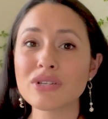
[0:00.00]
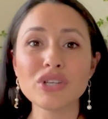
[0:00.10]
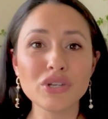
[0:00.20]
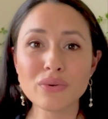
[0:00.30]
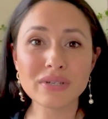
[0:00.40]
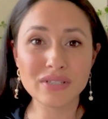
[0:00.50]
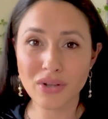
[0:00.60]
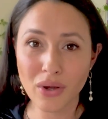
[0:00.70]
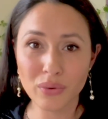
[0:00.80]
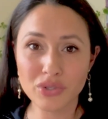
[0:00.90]
And you, as a
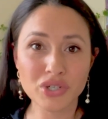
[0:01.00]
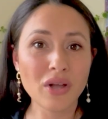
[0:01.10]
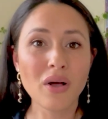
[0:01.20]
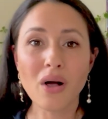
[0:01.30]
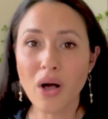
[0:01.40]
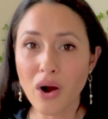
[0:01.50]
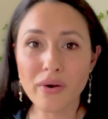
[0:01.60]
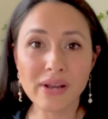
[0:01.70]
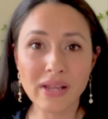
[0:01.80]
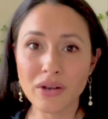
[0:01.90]
coach,
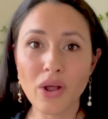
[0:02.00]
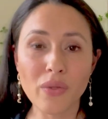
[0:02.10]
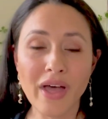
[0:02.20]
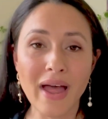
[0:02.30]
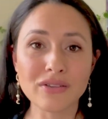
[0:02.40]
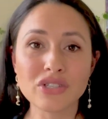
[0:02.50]
already know that.